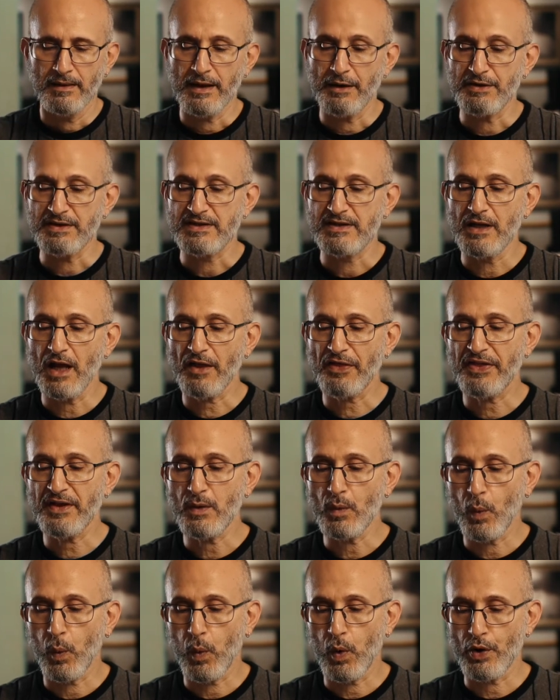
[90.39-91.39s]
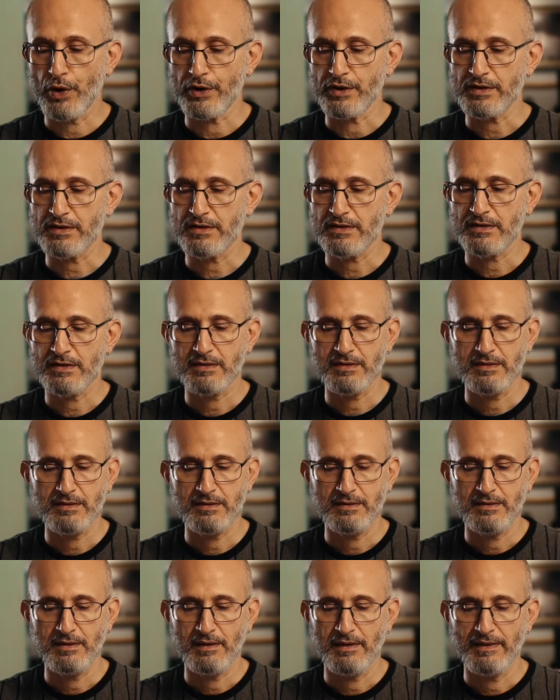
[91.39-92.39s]
There is nothing worse
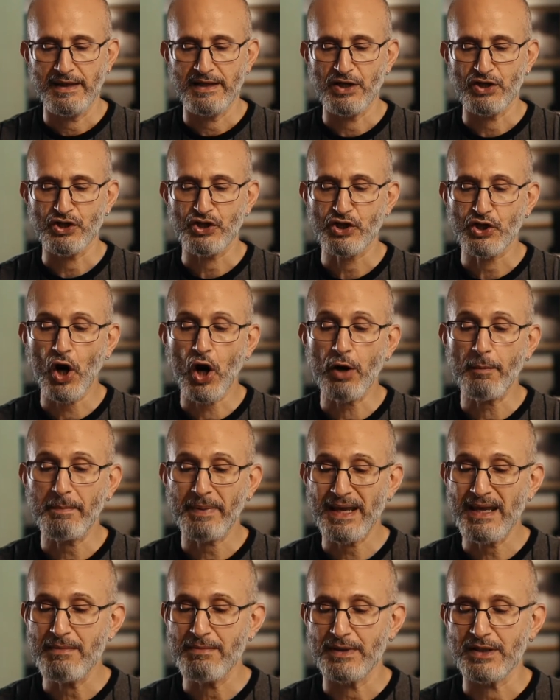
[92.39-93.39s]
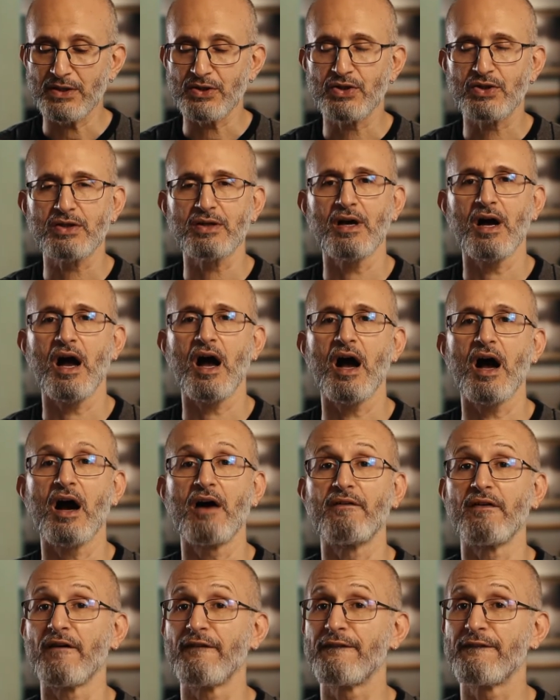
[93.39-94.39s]
than a sharp image
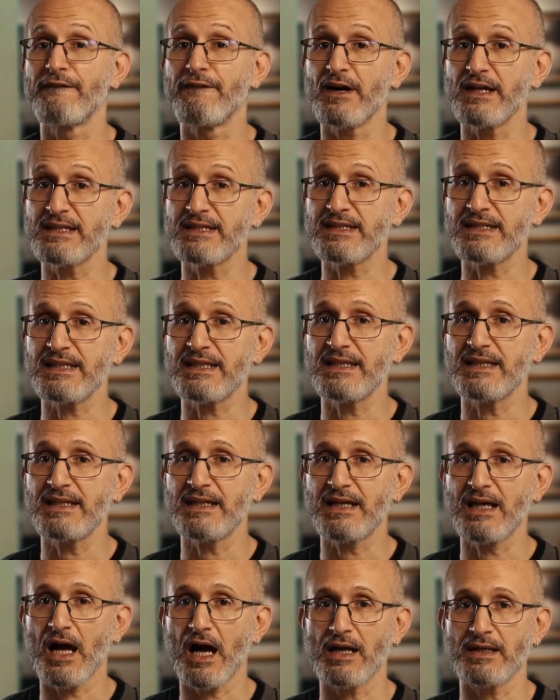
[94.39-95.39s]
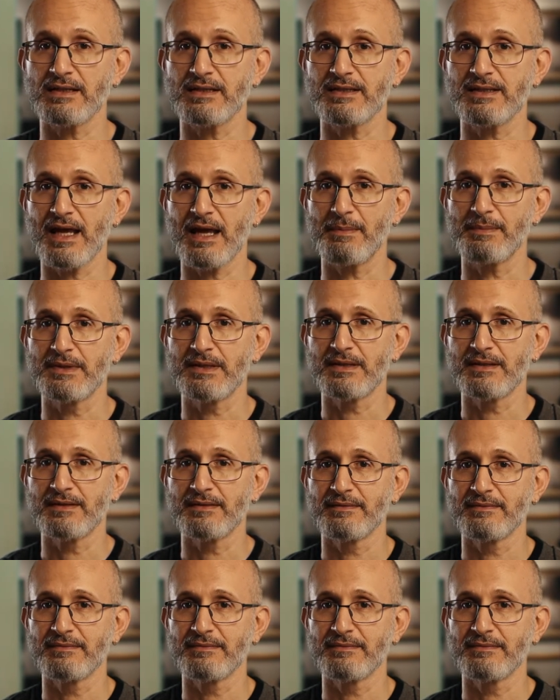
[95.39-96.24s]
of a fuzzy concept.